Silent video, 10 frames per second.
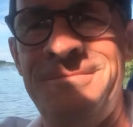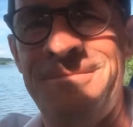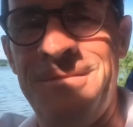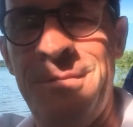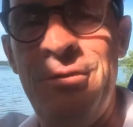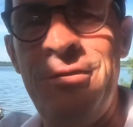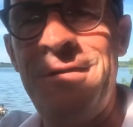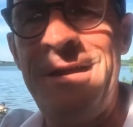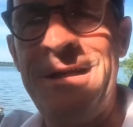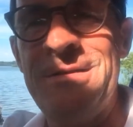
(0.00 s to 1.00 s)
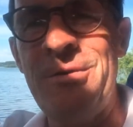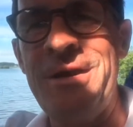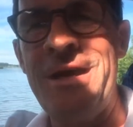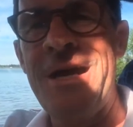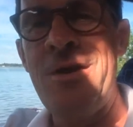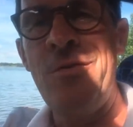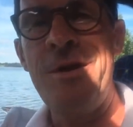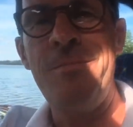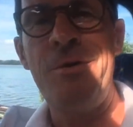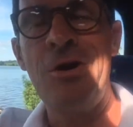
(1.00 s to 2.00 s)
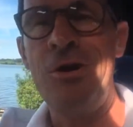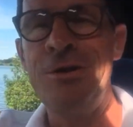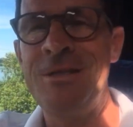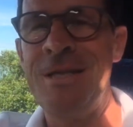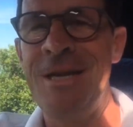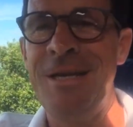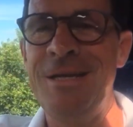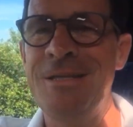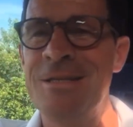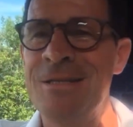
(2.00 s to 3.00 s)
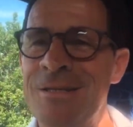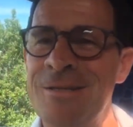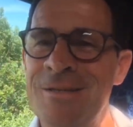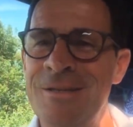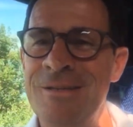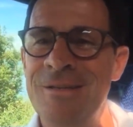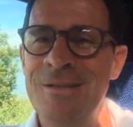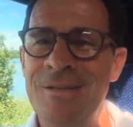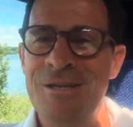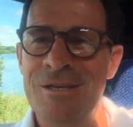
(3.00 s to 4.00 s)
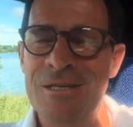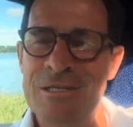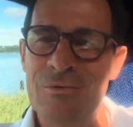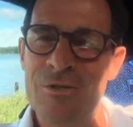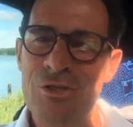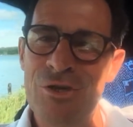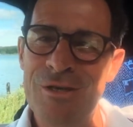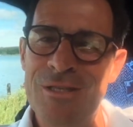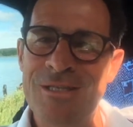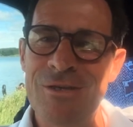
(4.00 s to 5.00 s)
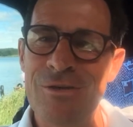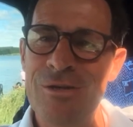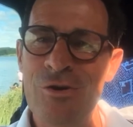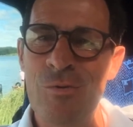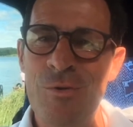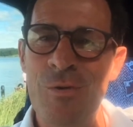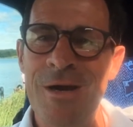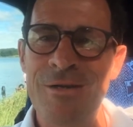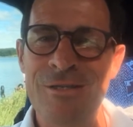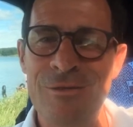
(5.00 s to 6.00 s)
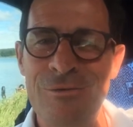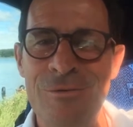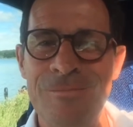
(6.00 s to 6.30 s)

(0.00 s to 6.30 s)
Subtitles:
the beautiful lakes of Mullingarn. What a gorgeous day it is. So we're enjoying the sun and hope you are too.